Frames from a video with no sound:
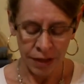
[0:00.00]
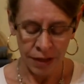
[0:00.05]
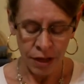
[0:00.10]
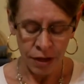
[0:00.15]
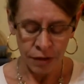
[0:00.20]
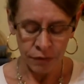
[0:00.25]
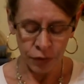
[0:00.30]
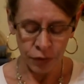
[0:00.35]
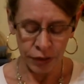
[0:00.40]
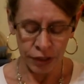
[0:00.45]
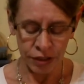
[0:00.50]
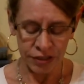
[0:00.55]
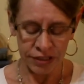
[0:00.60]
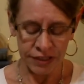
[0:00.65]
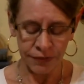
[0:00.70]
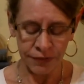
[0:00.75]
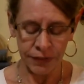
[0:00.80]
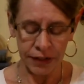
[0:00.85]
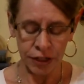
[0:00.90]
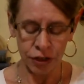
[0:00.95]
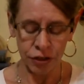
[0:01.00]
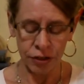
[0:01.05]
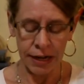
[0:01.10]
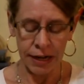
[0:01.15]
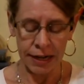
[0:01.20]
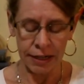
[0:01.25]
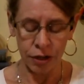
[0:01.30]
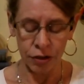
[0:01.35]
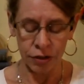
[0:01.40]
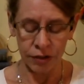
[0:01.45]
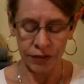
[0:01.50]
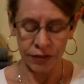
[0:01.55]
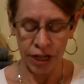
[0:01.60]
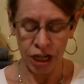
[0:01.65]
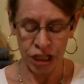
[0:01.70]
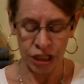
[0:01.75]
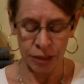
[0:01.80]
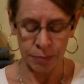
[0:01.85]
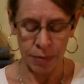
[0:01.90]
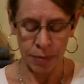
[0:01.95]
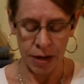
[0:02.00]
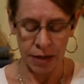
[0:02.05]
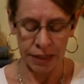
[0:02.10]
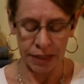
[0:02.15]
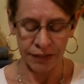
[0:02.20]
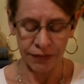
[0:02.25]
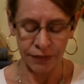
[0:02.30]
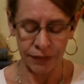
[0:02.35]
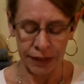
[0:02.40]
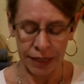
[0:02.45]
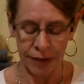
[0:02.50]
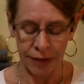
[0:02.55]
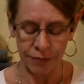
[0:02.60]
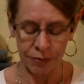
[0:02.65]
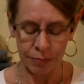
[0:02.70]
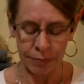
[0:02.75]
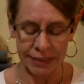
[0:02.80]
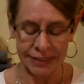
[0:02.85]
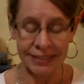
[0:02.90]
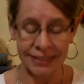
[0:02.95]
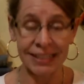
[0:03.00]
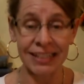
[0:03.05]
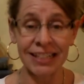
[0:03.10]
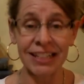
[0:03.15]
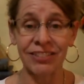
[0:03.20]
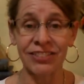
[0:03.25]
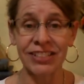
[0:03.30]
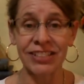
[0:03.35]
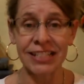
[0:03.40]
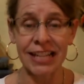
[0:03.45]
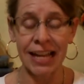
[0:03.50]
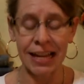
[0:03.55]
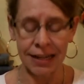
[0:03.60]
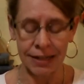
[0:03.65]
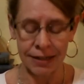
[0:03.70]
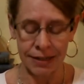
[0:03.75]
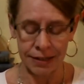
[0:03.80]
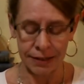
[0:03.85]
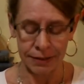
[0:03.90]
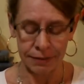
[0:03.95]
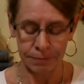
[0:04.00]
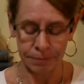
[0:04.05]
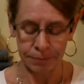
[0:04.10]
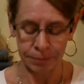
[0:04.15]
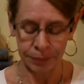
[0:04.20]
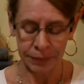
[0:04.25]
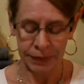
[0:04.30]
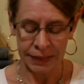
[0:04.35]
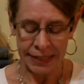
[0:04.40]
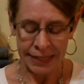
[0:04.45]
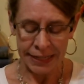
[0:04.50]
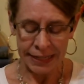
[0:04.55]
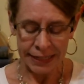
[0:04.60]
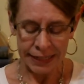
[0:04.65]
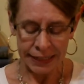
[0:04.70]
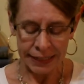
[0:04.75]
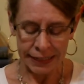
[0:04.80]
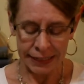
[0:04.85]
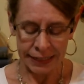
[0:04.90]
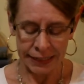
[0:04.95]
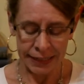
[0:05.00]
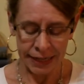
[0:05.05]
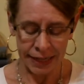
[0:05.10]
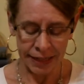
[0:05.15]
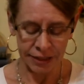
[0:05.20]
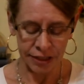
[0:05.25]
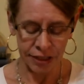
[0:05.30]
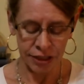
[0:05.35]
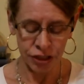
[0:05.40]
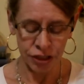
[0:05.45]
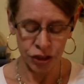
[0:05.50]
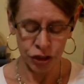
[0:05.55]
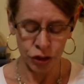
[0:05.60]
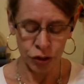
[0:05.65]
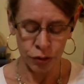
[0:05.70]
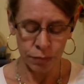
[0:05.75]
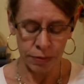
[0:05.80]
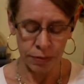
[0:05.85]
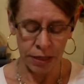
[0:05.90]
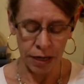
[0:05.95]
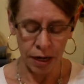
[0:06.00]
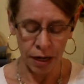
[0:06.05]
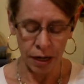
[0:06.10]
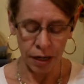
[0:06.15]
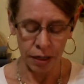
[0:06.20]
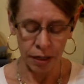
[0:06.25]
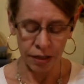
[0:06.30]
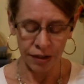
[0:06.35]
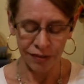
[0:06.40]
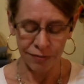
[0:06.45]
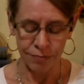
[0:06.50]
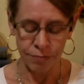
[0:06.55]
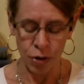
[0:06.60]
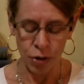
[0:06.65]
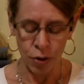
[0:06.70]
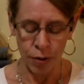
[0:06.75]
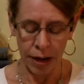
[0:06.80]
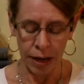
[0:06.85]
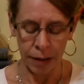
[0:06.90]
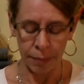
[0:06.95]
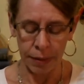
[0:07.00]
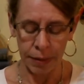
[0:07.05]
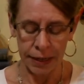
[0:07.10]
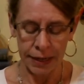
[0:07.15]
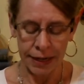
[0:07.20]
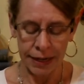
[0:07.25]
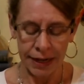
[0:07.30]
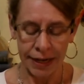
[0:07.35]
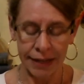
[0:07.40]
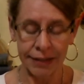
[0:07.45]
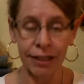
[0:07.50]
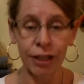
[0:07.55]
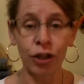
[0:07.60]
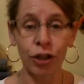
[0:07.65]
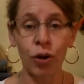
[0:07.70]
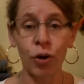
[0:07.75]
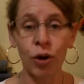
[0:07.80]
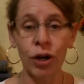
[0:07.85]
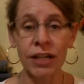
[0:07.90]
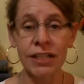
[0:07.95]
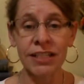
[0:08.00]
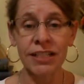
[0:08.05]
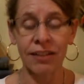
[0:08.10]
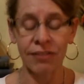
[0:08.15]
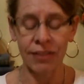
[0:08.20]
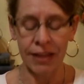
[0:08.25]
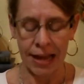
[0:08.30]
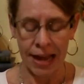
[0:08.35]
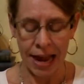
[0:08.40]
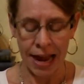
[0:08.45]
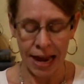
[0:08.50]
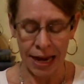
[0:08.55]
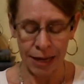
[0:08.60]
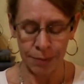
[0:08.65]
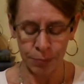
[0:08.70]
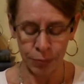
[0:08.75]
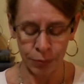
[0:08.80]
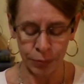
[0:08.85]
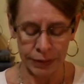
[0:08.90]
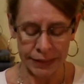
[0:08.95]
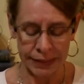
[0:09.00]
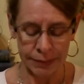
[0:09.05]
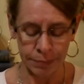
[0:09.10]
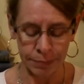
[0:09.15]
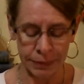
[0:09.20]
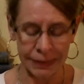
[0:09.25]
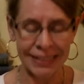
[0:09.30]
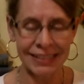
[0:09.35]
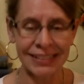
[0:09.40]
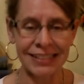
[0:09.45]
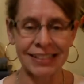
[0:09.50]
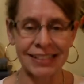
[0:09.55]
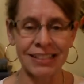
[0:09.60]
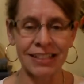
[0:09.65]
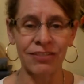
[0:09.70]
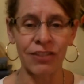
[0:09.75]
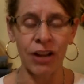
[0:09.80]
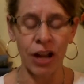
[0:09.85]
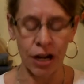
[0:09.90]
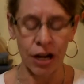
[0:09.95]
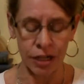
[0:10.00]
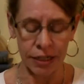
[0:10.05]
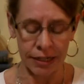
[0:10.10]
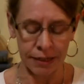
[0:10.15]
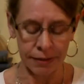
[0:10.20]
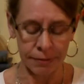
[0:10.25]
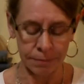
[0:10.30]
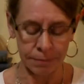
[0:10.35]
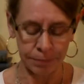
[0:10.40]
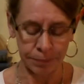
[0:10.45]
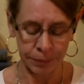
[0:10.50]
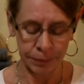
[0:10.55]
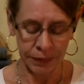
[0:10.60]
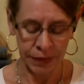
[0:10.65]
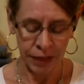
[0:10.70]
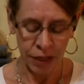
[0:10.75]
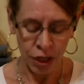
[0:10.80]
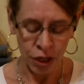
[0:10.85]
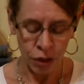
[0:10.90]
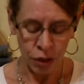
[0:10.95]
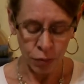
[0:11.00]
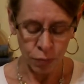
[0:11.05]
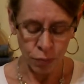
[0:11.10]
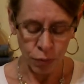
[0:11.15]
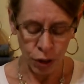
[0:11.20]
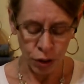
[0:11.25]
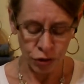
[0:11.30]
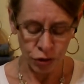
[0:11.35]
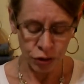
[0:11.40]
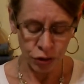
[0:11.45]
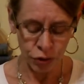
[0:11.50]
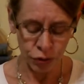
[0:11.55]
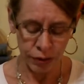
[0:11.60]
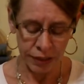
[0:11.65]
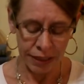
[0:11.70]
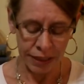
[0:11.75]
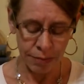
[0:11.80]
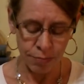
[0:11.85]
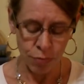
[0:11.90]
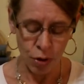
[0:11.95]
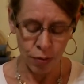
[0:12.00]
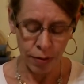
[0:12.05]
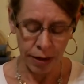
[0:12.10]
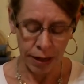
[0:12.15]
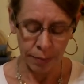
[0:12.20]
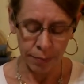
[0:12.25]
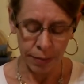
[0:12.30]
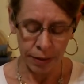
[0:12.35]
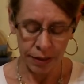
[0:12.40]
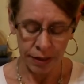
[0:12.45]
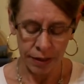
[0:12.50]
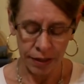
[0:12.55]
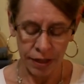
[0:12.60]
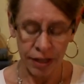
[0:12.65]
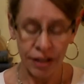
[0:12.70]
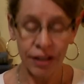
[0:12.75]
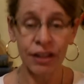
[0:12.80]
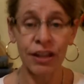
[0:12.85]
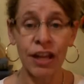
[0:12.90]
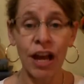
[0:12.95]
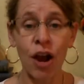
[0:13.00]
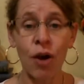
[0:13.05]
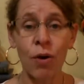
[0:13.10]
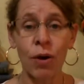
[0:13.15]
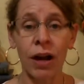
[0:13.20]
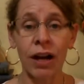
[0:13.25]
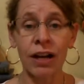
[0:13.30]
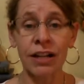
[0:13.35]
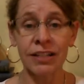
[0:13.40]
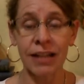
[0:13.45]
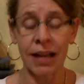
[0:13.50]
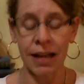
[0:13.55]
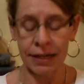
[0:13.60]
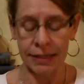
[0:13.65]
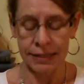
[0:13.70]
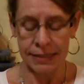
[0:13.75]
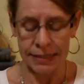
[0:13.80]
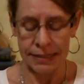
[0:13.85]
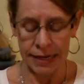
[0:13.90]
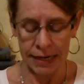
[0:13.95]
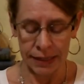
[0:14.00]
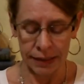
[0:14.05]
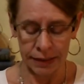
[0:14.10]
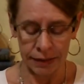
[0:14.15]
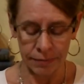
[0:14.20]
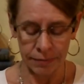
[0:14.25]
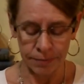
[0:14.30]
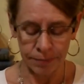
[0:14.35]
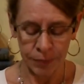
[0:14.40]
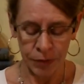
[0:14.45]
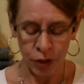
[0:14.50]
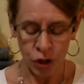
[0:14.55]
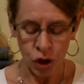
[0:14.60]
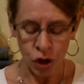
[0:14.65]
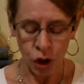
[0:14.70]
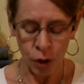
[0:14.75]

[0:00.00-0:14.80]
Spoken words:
For there is a fire gone out of Heshbon, a flame from the city of Sihon. It hath consumed Ar of Moab, and the lords of the high places of Arnon. Woe to thee, Moab! Thou art undone. O